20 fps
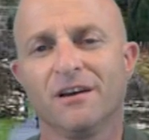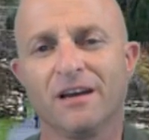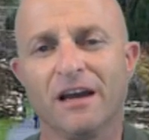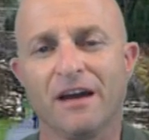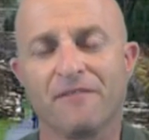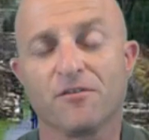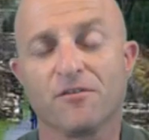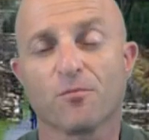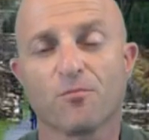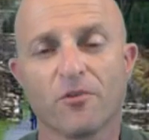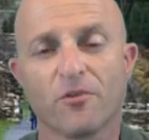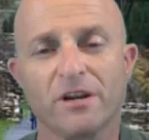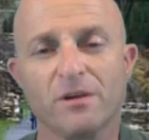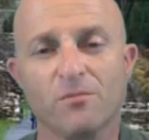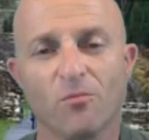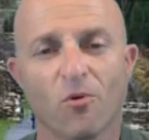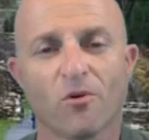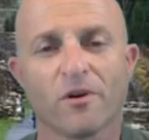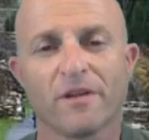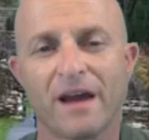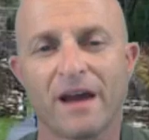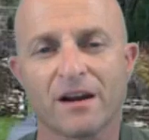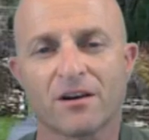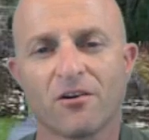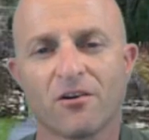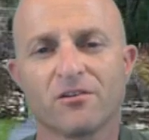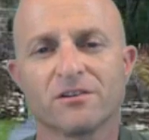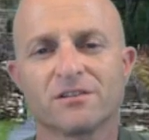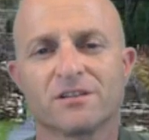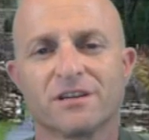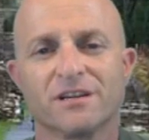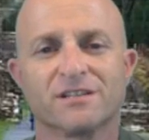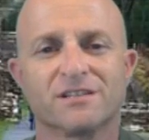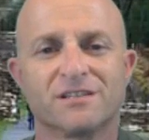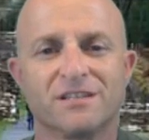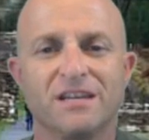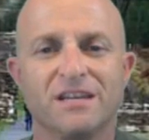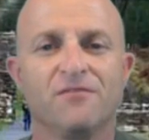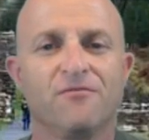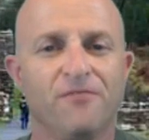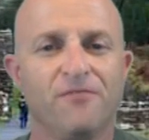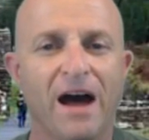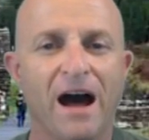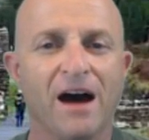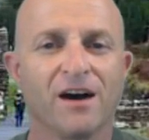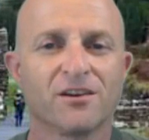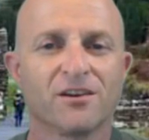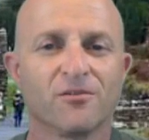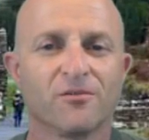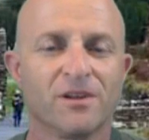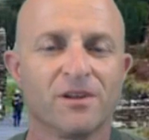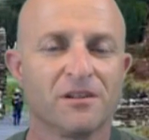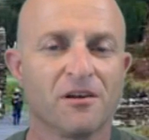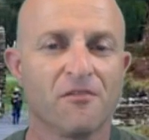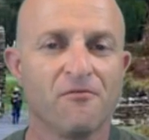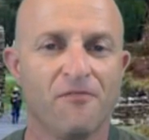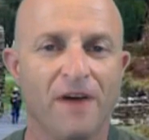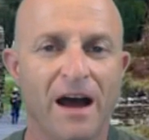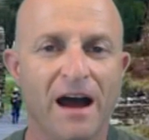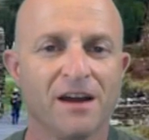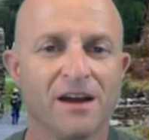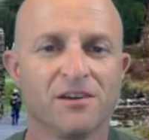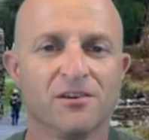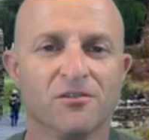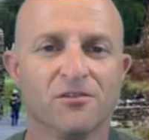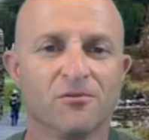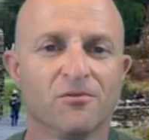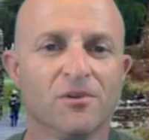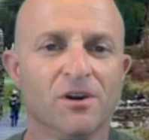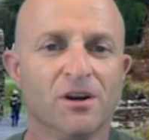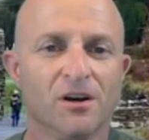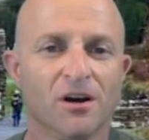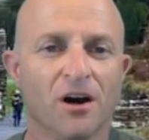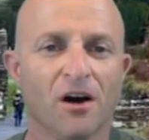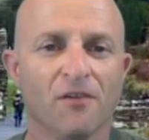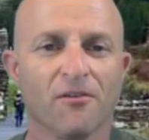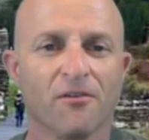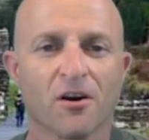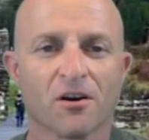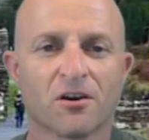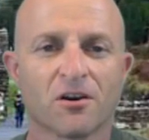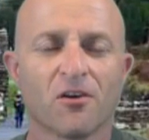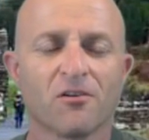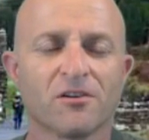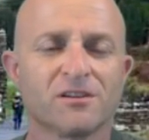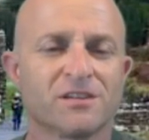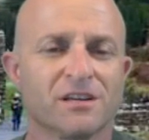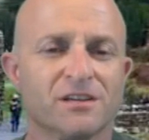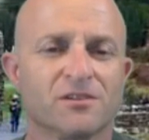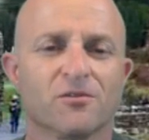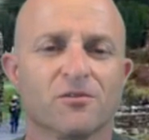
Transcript: if you're printing more of that currency, it's devaluing the value of our currency.